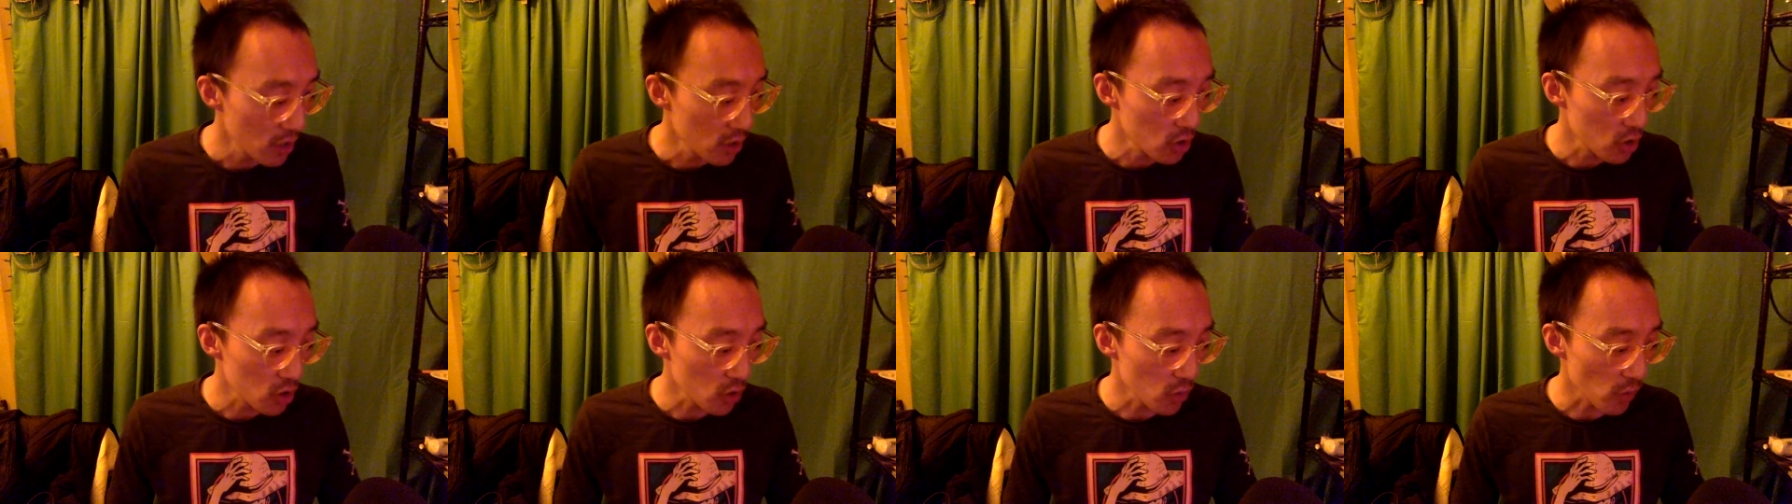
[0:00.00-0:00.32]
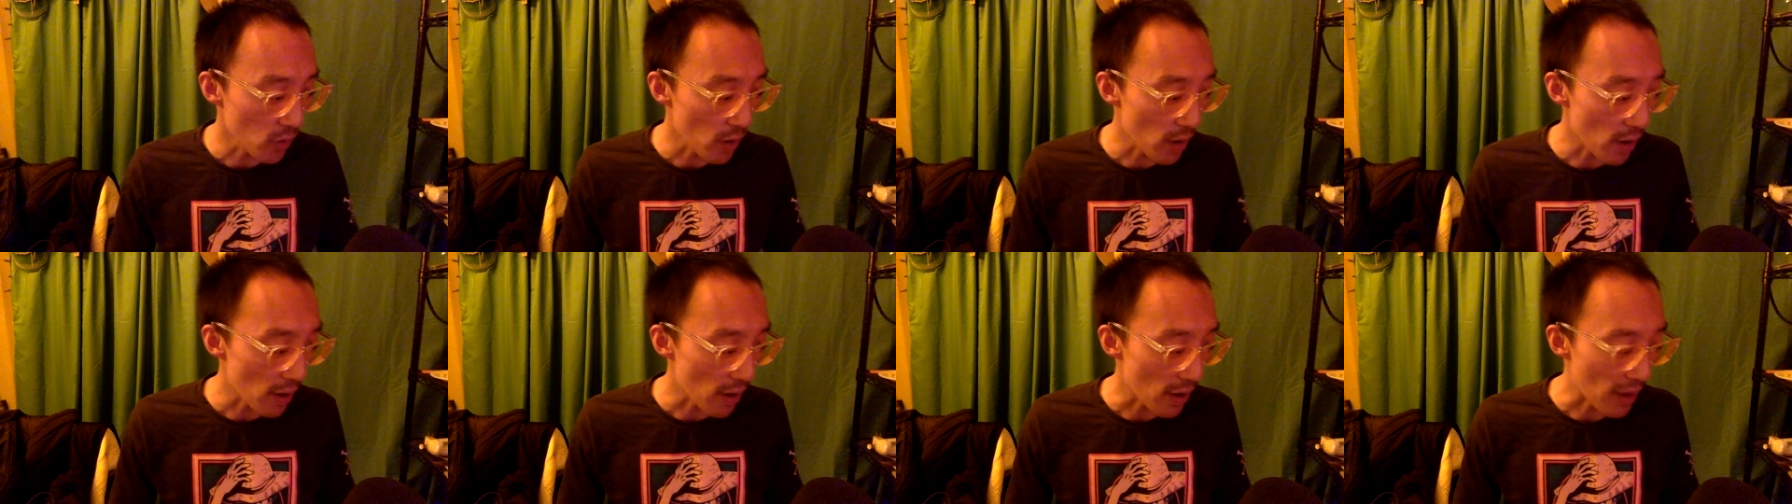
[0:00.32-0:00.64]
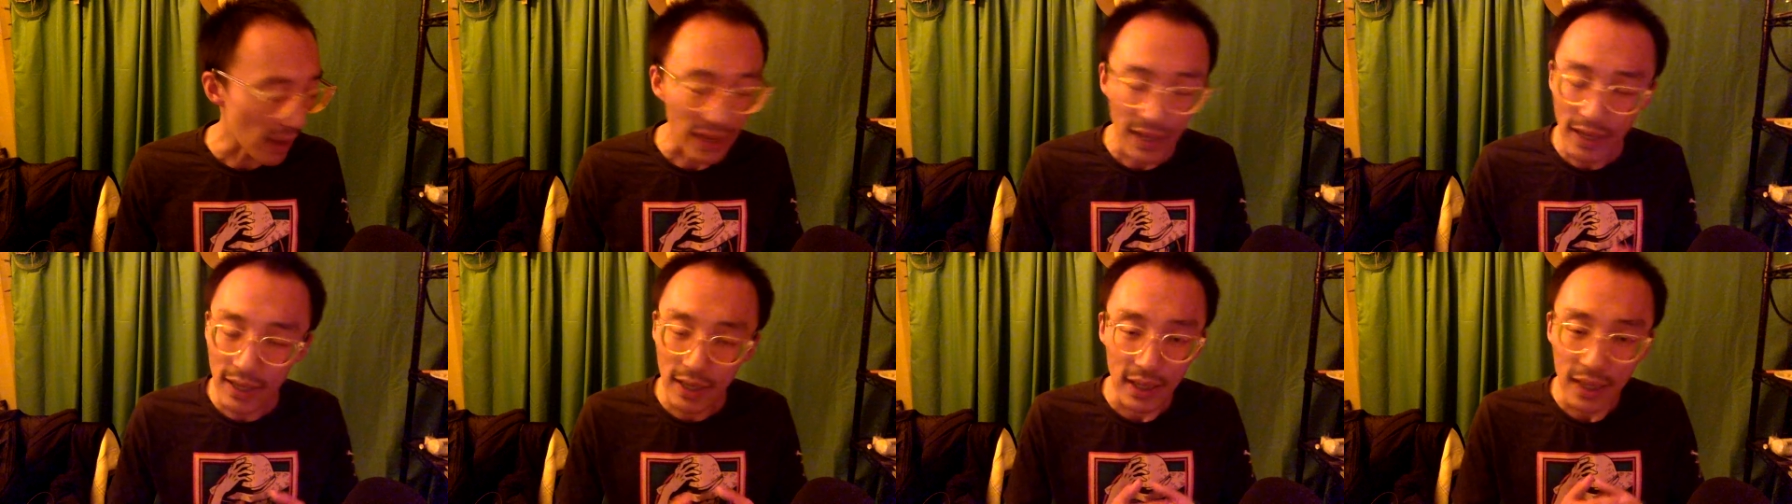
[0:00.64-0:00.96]
So
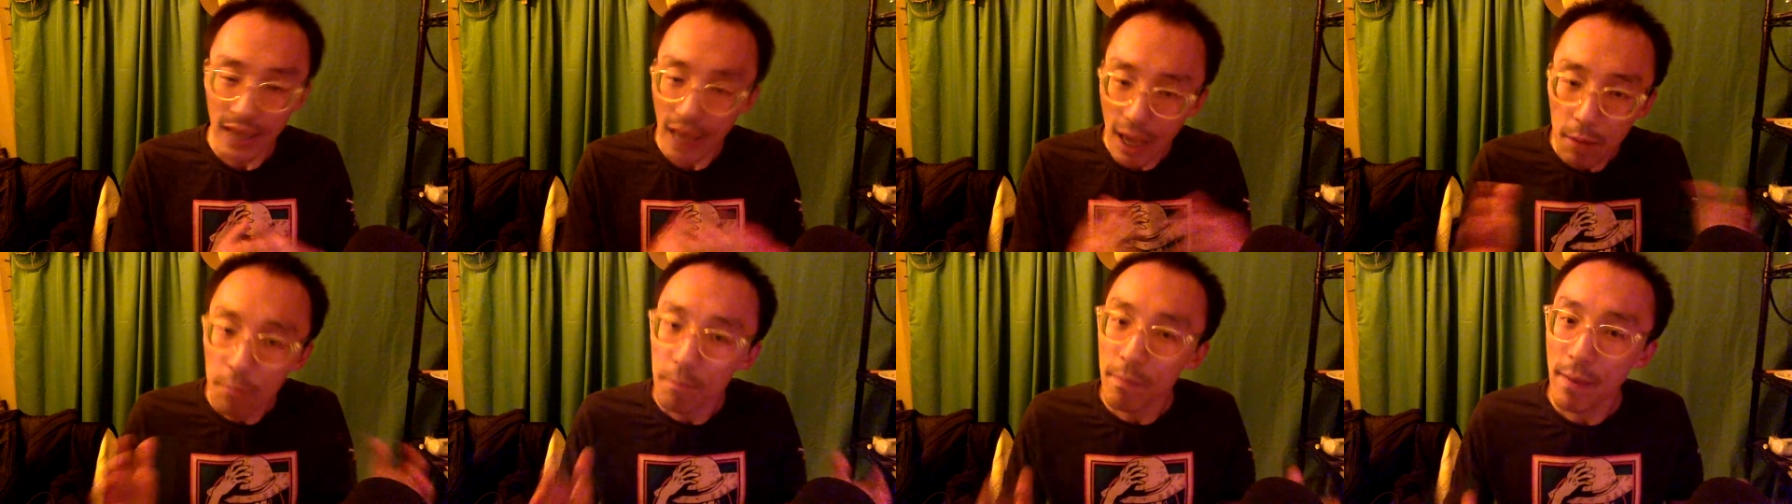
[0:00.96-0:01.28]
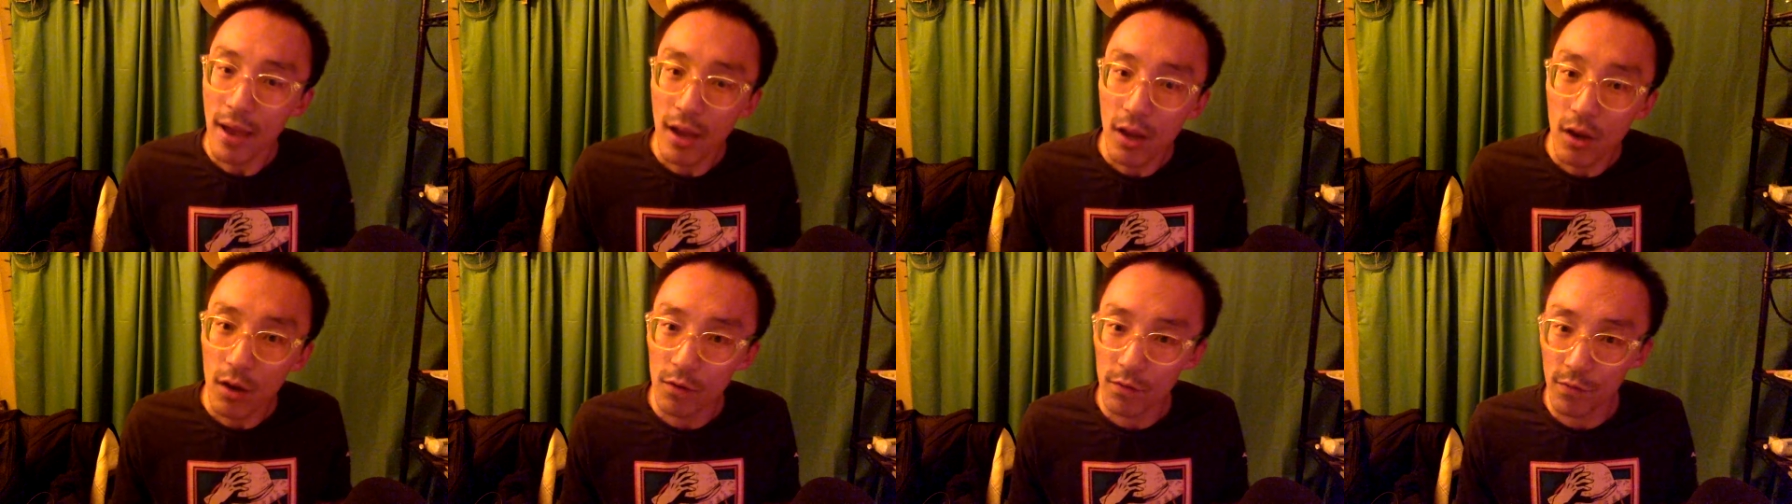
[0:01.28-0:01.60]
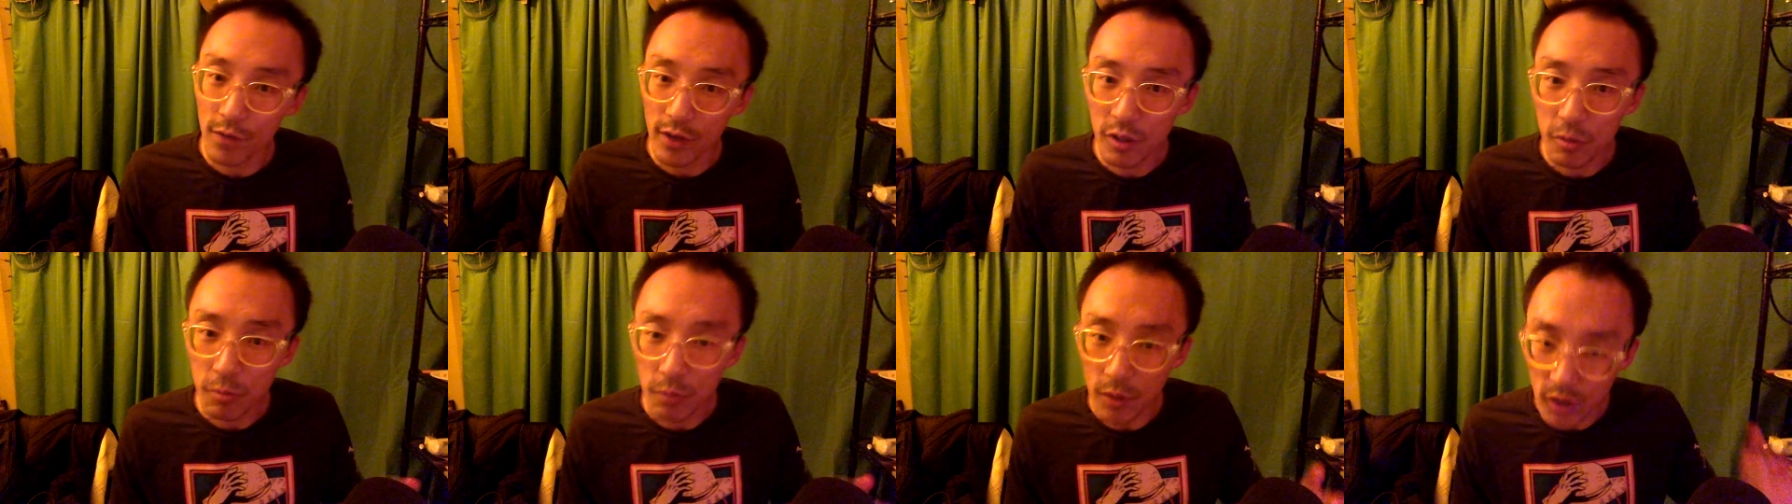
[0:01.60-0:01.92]
I got back on
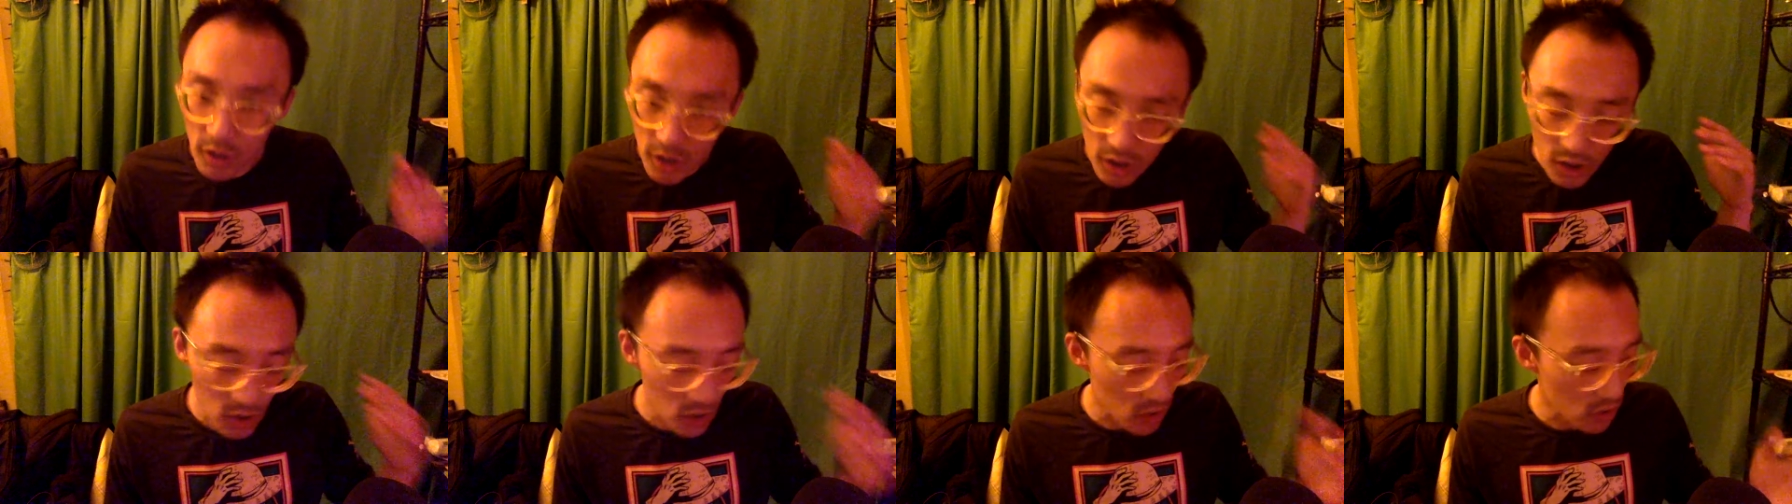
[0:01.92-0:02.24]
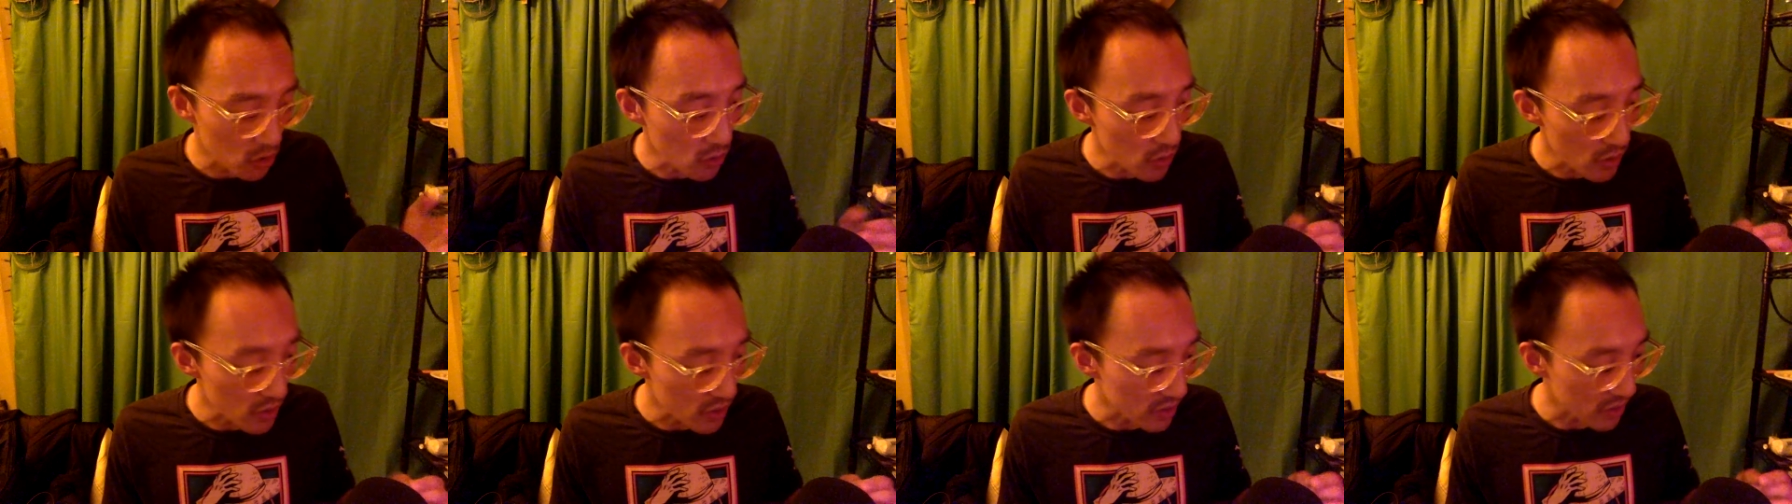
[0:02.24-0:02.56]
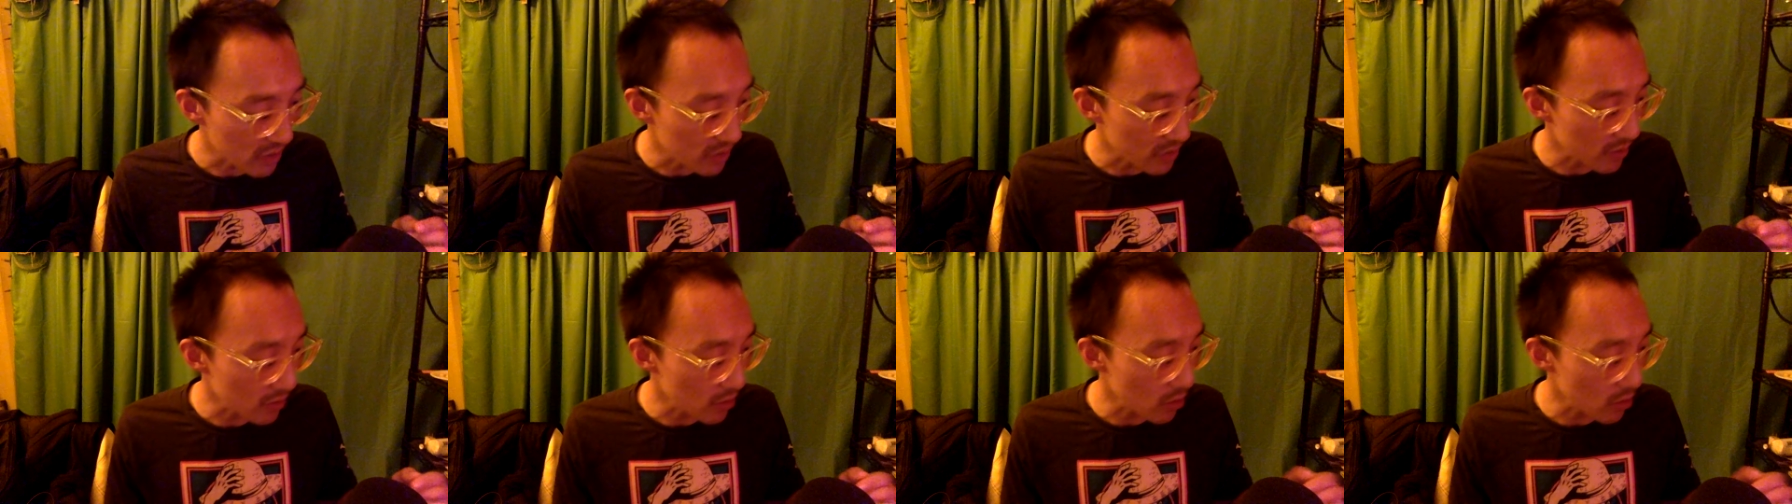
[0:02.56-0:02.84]
Facebook just to do this.